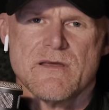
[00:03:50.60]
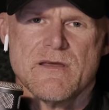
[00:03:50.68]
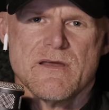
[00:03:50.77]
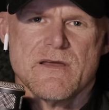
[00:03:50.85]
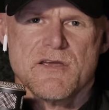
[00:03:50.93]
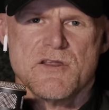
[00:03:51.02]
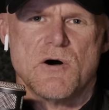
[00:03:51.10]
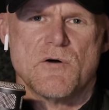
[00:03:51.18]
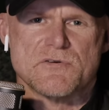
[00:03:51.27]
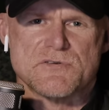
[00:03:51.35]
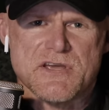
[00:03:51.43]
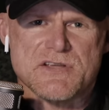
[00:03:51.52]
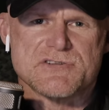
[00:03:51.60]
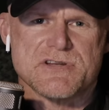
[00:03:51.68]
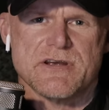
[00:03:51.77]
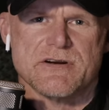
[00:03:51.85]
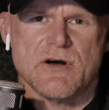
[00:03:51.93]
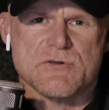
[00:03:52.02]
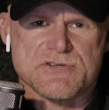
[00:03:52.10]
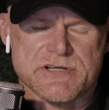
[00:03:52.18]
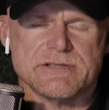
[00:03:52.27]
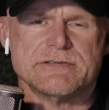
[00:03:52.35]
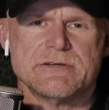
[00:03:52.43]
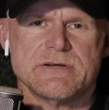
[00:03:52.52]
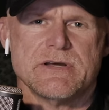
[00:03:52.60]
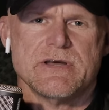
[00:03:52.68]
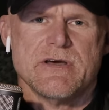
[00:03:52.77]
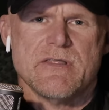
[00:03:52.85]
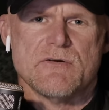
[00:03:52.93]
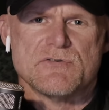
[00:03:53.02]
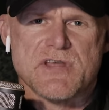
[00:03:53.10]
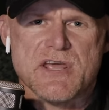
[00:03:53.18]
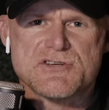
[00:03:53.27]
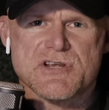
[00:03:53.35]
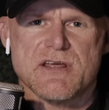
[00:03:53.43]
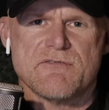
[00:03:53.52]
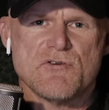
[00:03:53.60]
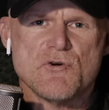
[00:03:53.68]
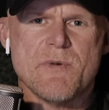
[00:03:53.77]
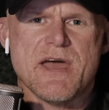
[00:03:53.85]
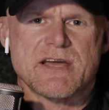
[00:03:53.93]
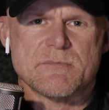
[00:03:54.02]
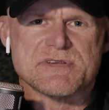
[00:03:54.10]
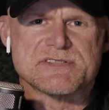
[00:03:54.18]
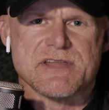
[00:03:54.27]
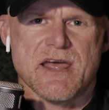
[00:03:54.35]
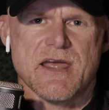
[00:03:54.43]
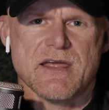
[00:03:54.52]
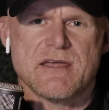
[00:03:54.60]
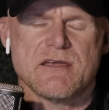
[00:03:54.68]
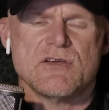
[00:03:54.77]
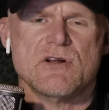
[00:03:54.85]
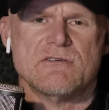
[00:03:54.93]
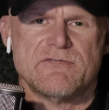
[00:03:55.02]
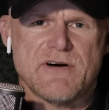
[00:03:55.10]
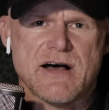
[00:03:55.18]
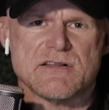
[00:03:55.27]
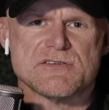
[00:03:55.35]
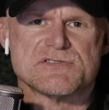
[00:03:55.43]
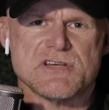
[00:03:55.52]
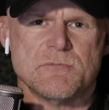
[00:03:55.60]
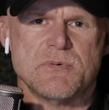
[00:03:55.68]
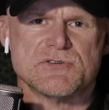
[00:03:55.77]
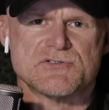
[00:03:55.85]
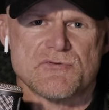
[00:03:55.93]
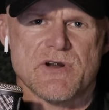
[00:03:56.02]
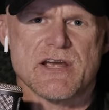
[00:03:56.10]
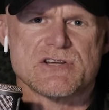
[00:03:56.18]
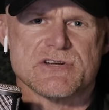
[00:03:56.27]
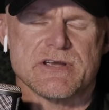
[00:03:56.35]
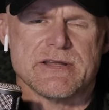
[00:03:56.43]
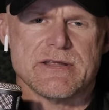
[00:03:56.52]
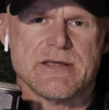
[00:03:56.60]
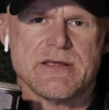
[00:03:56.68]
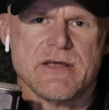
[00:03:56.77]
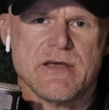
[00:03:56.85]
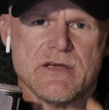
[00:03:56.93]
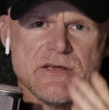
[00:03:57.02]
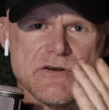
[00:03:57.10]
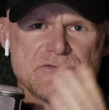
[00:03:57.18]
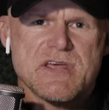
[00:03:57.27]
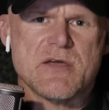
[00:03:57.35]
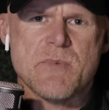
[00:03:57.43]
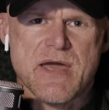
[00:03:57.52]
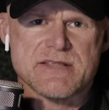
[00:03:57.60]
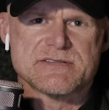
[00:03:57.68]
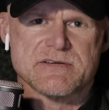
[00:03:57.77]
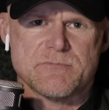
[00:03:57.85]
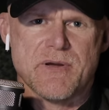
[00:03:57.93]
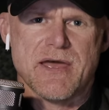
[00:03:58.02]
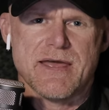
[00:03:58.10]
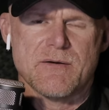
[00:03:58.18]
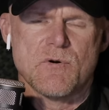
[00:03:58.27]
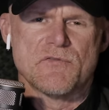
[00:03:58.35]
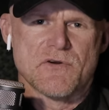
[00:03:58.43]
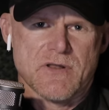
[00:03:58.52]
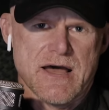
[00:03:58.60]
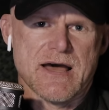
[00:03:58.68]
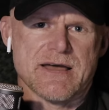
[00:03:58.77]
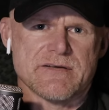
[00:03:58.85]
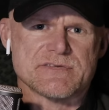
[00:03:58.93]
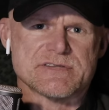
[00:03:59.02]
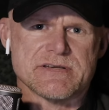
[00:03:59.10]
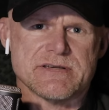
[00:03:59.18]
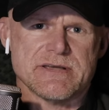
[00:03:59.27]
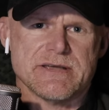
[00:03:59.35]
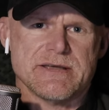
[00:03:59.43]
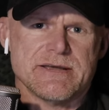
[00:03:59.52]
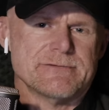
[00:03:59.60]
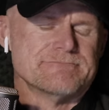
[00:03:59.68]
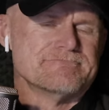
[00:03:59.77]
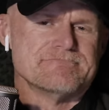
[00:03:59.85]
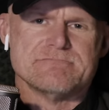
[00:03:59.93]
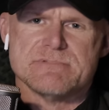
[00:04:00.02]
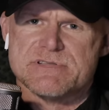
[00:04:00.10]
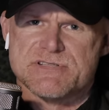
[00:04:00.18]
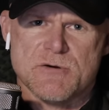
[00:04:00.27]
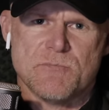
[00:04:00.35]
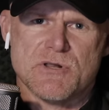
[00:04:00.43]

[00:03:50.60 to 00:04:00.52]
You know what they're teaching here, don't you? They're teaching if you make a mistake, you don't follow simple direction your teammates could pay with their lives. Simple in